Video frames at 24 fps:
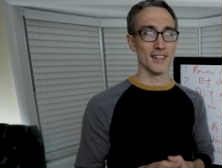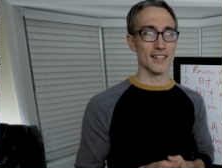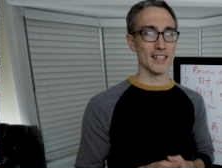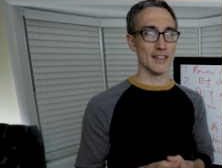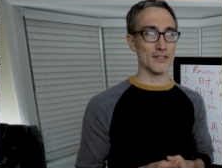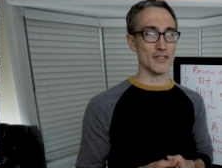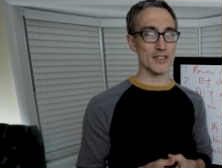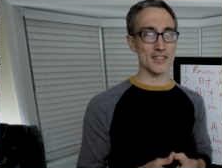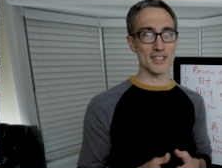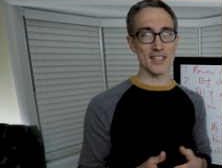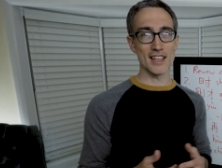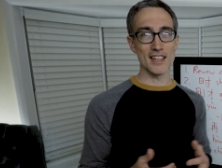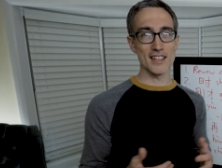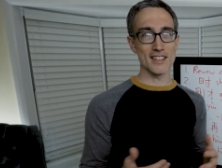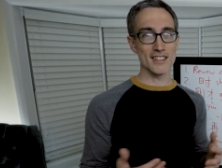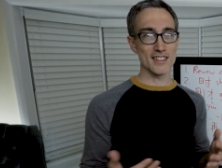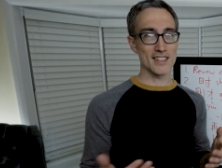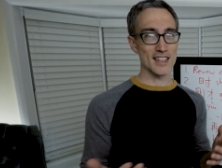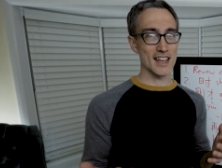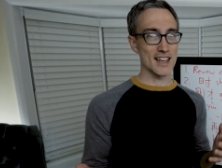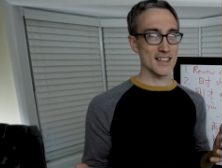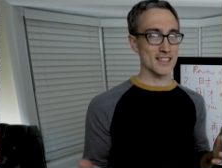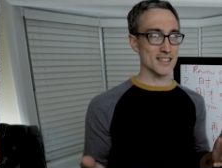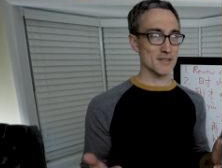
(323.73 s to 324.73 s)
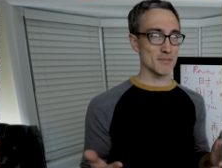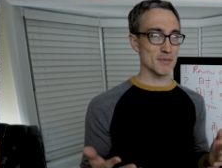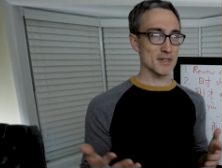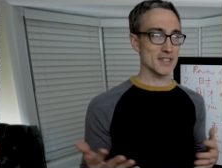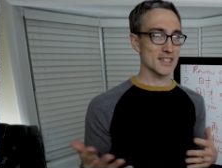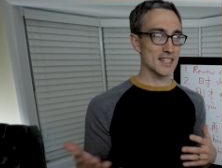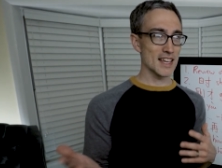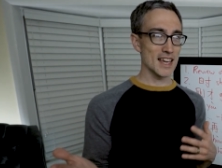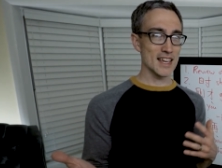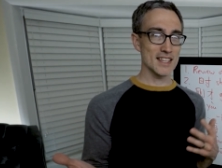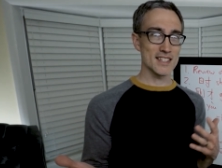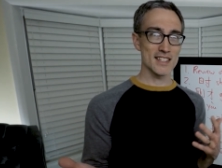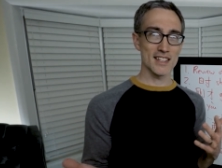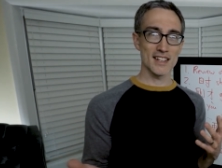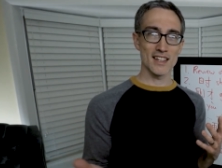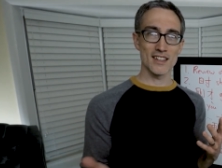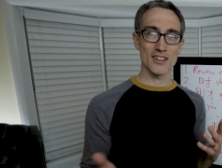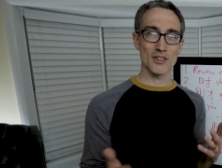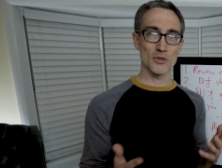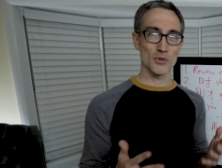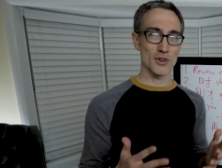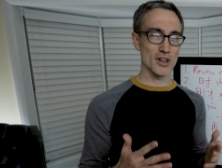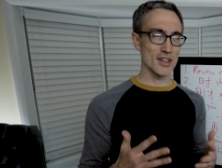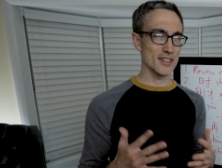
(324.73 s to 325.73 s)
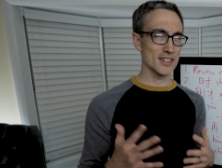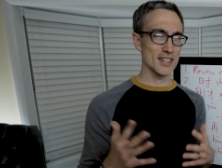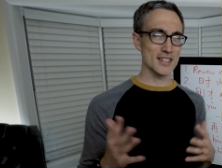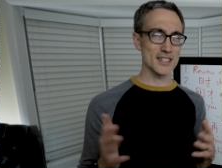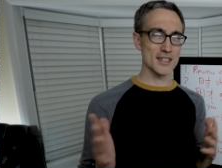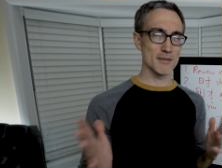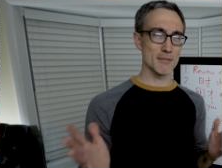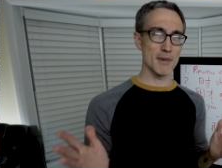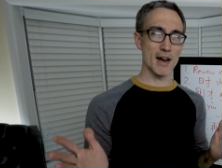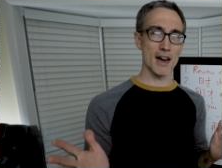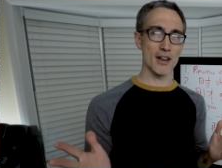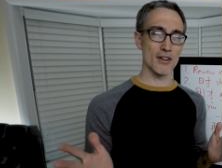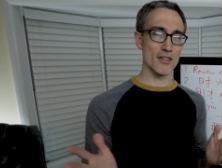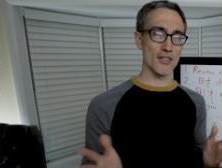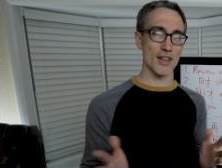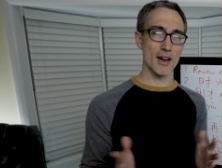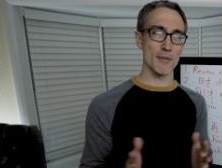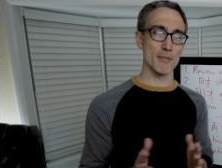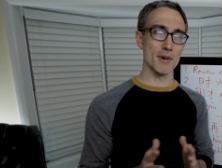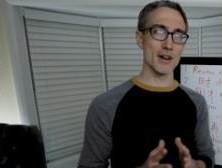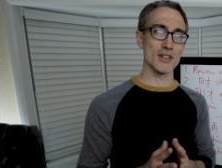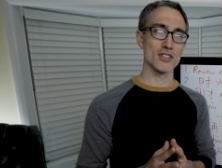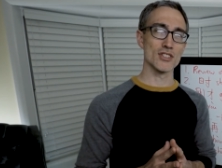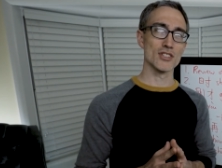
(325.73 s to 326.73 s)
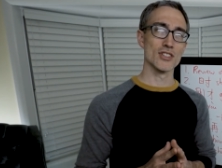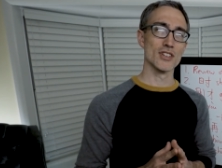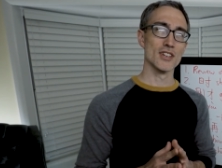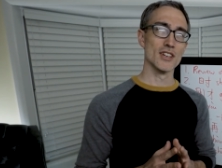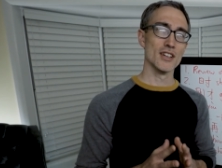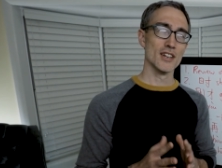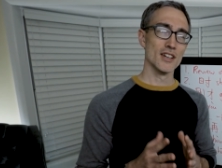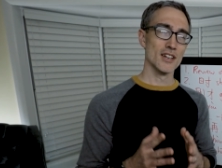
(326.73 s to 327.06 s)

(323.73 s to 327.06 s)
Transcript: If the sentence has mistakes in it or whatever, it doesn't matter that much.